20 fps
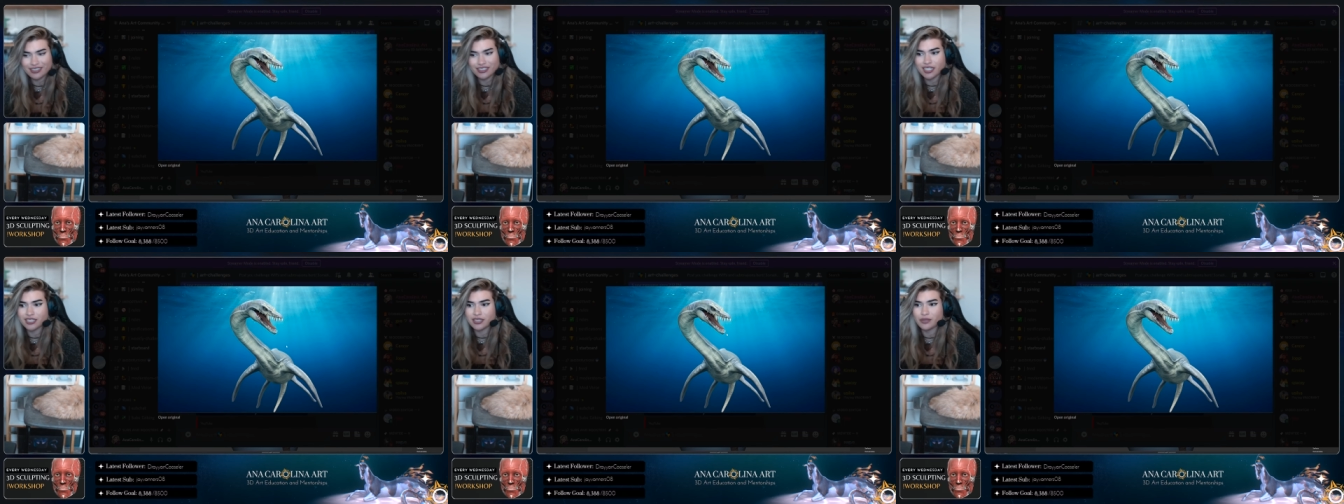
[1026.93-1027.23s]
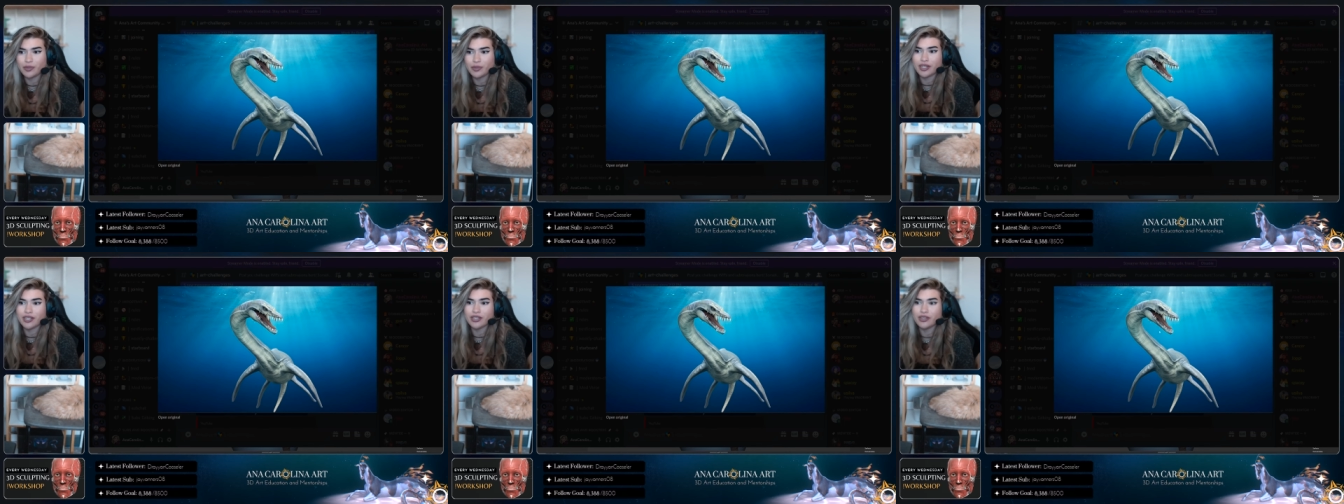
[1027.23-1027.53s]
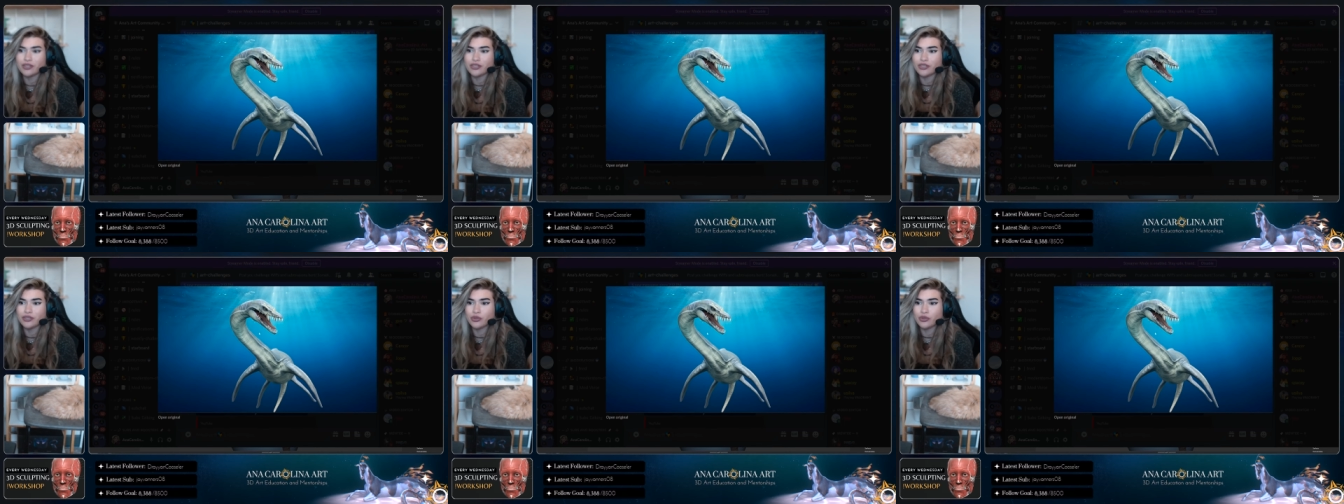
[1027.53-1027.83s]
Like say
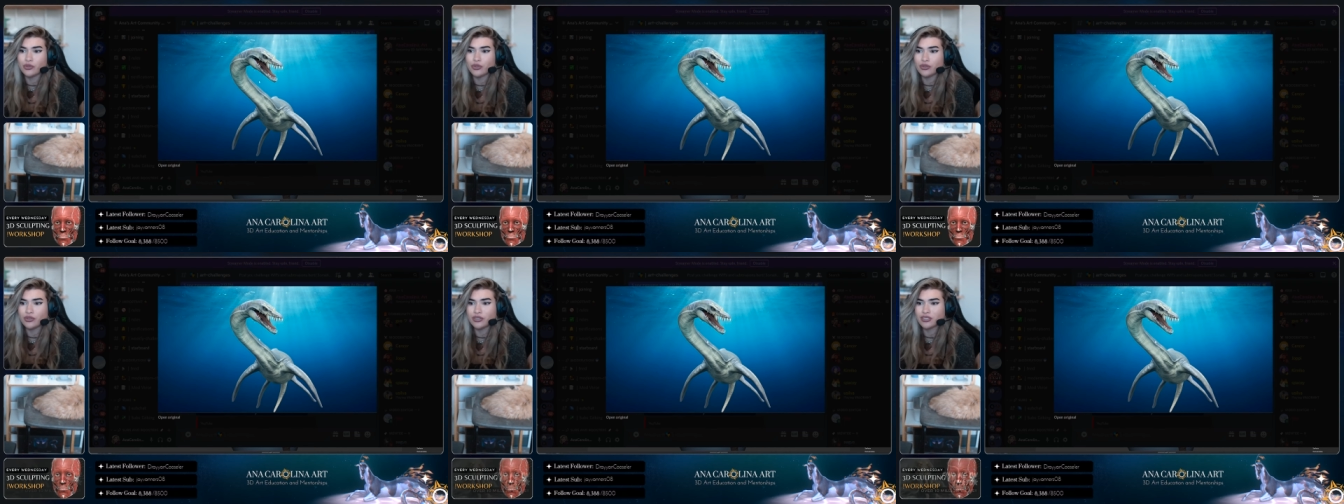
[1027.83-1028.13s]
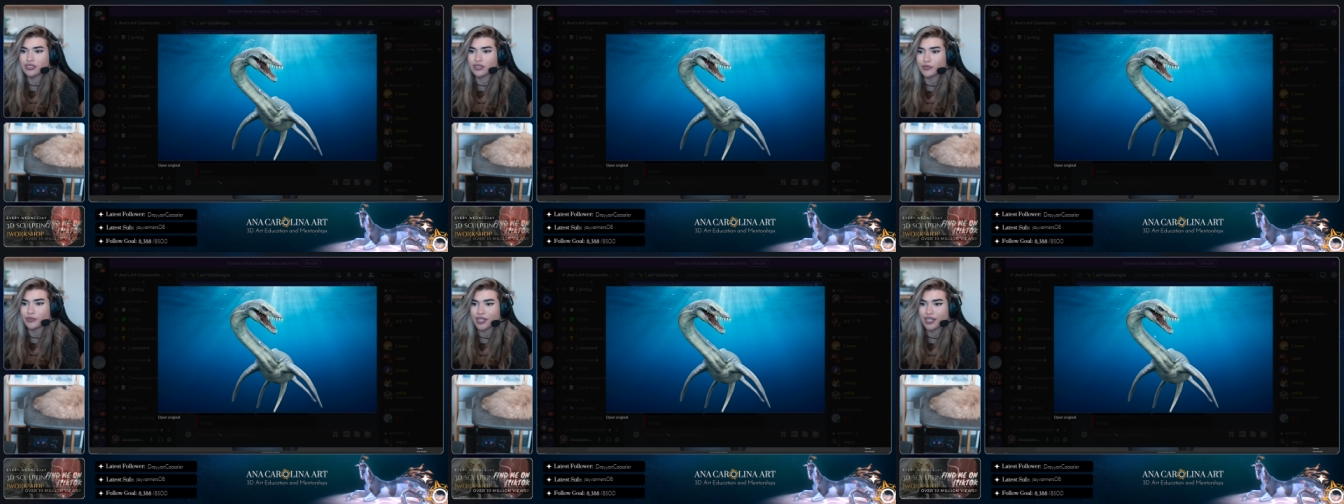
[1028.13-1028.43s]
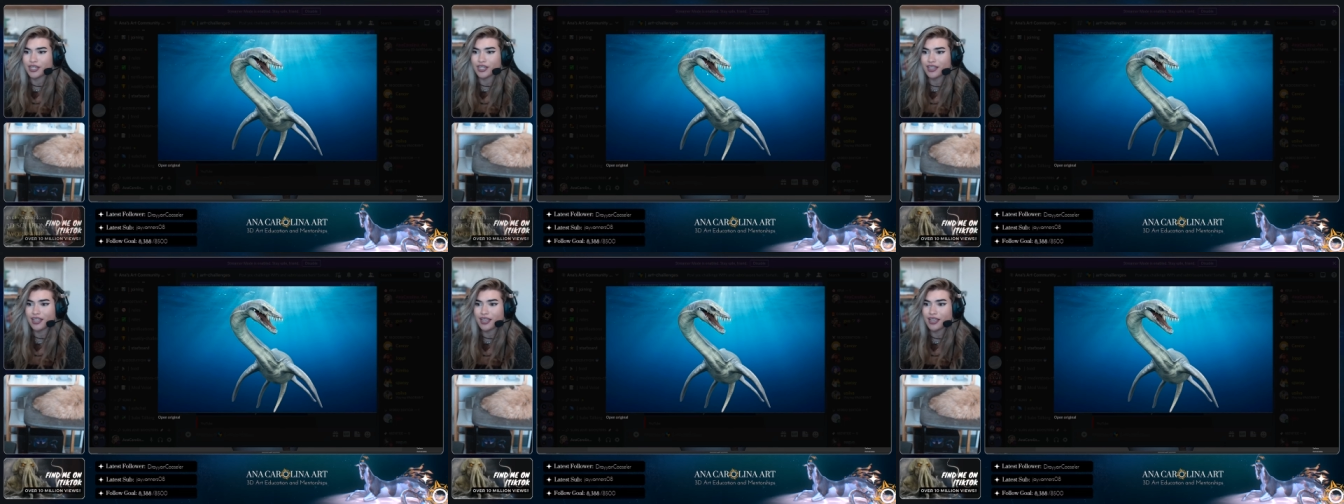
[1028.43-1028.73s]
somebody on Google or
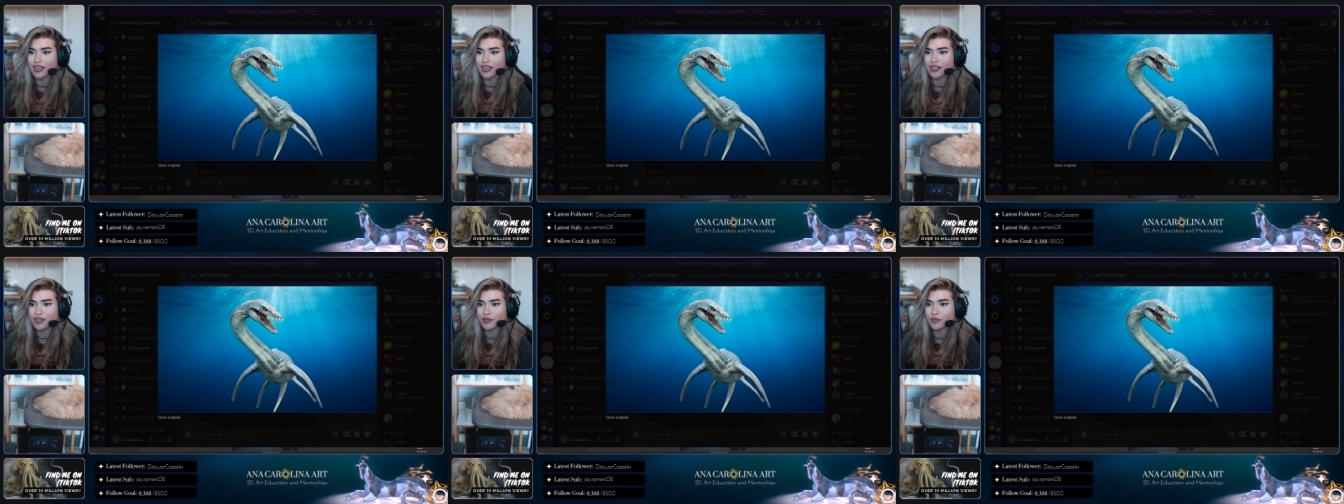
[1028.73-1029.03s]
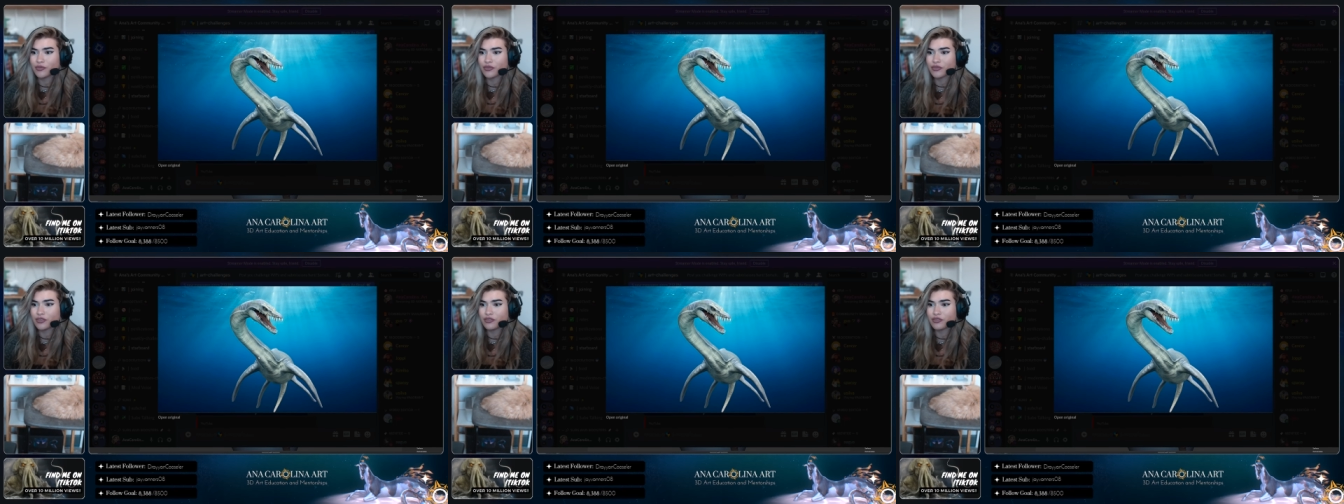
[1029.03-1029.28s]
something like